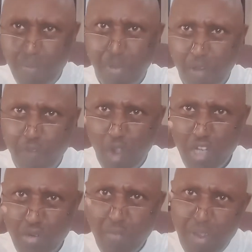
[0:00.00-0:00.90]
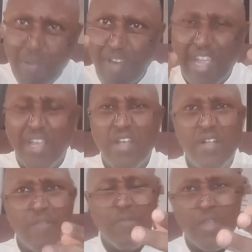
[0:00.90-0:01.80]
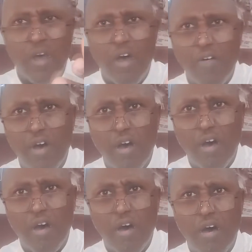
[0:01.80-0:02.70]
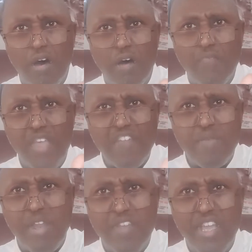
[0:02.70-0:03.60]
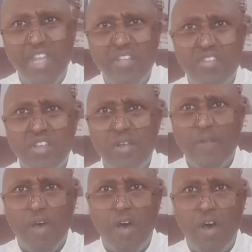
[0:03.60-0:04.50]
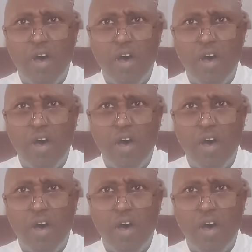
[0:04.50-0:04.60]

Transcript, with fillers: Uh, Vergil, bring, it. Uh, uh, uh, uh, uh, David Benavidez, uh,